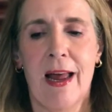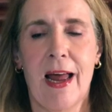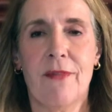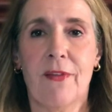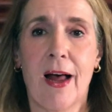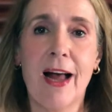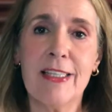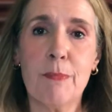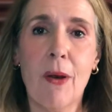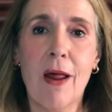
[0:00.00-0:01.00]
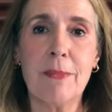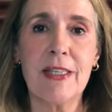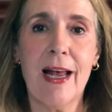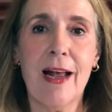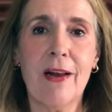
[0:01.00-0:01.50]
and the ice plops
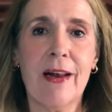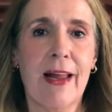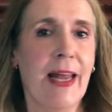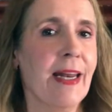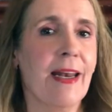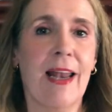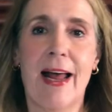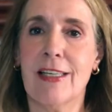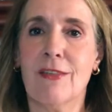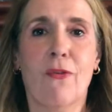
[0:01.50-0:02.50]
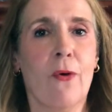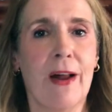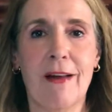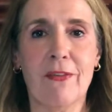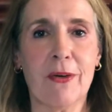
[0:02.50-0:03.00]
out, and it lasts
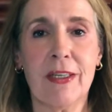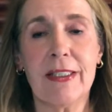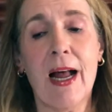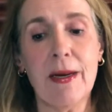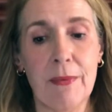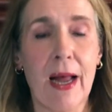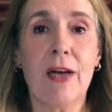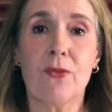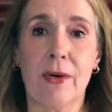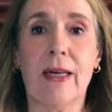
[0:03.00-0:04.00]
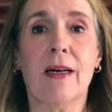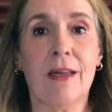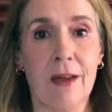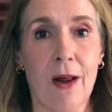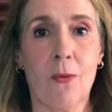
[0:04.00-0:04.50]
forever, because I drink
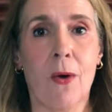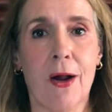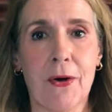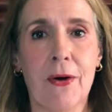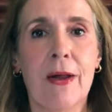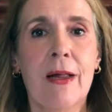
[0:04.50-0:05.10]
a lot of water.